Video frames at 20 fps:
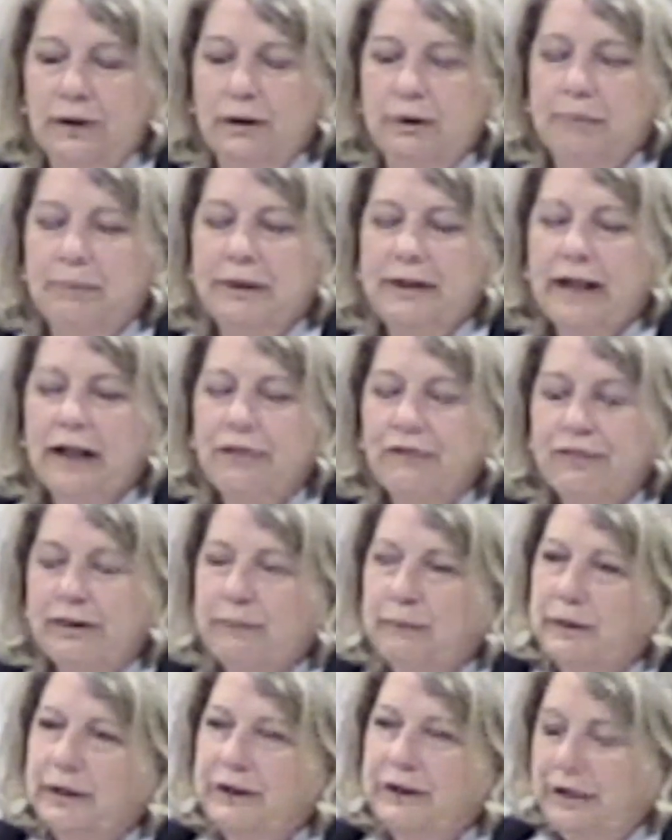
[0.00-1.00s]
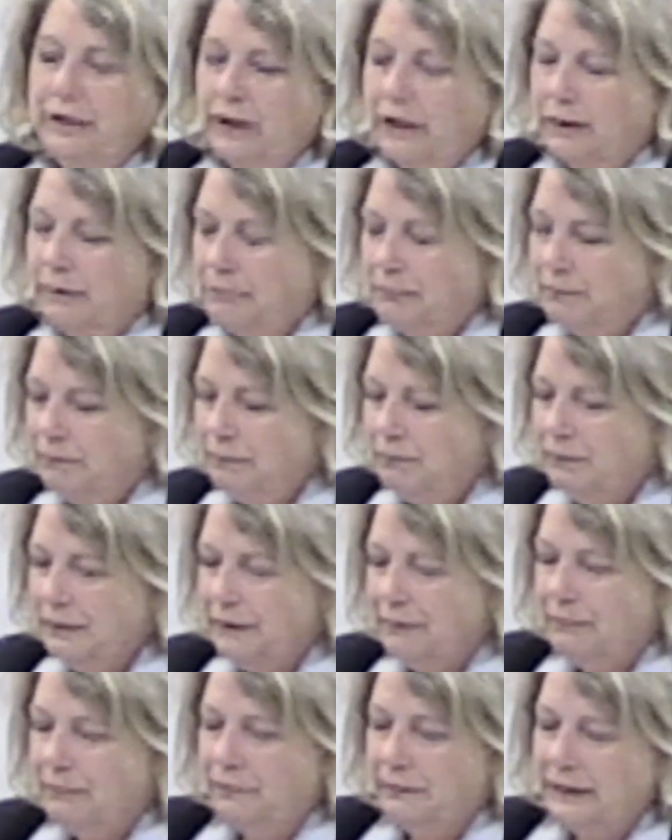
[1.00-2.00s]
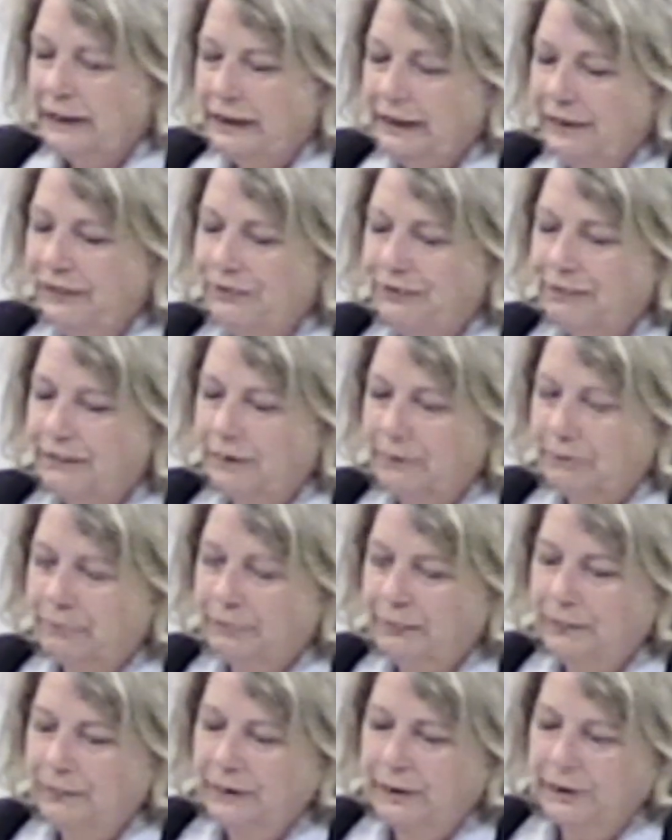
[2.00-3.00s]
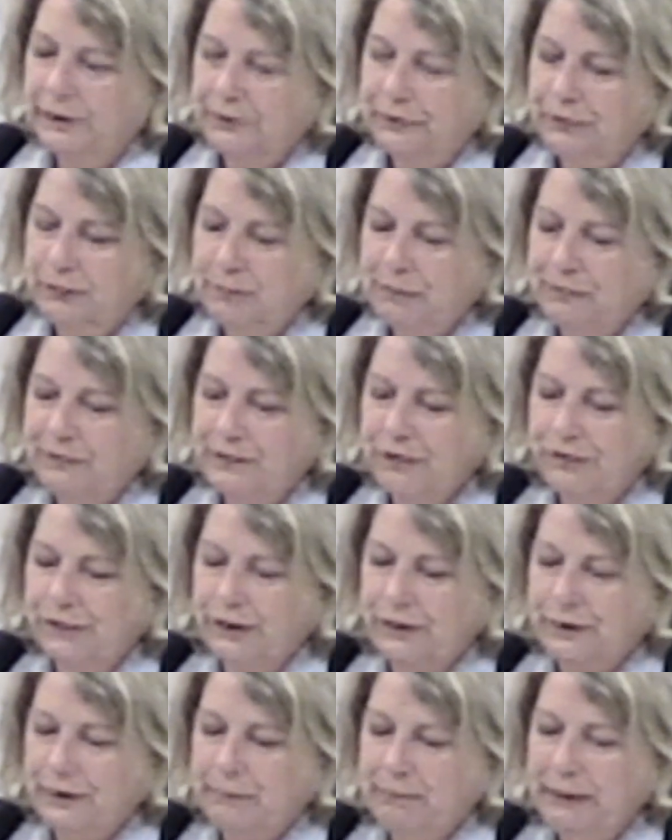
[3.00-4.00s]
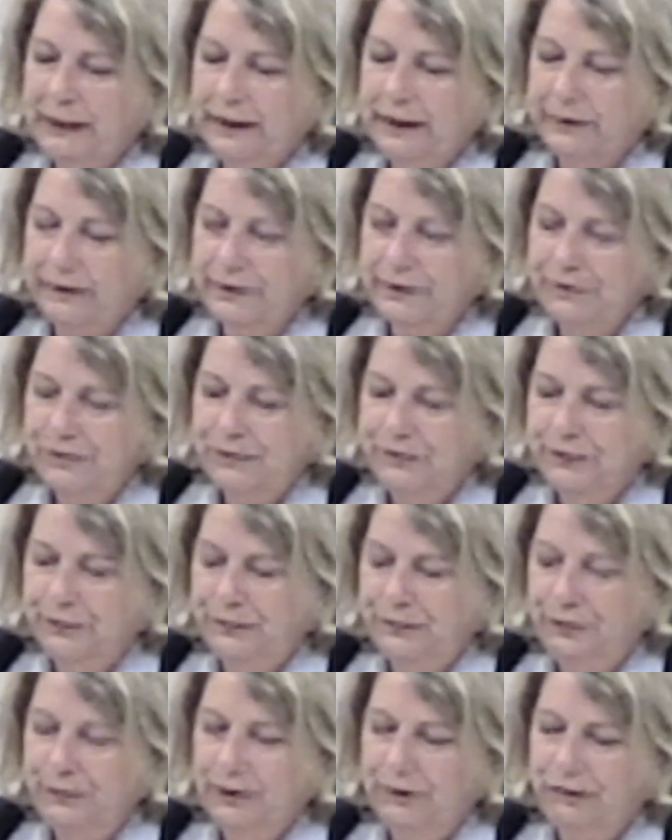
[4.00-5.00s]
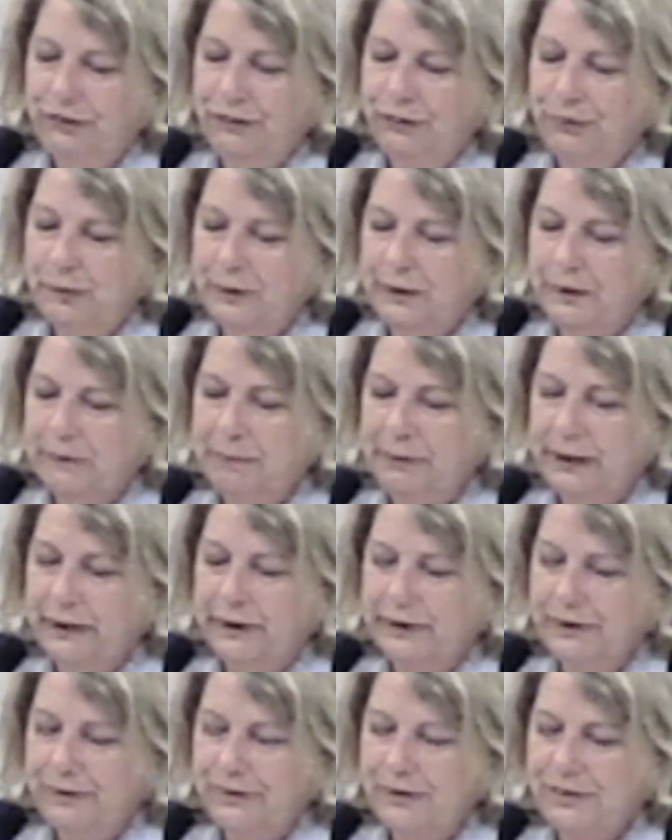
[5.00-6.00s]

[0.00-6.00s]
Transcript: potentially would be released from the supervision of their parents due to issues with their parents,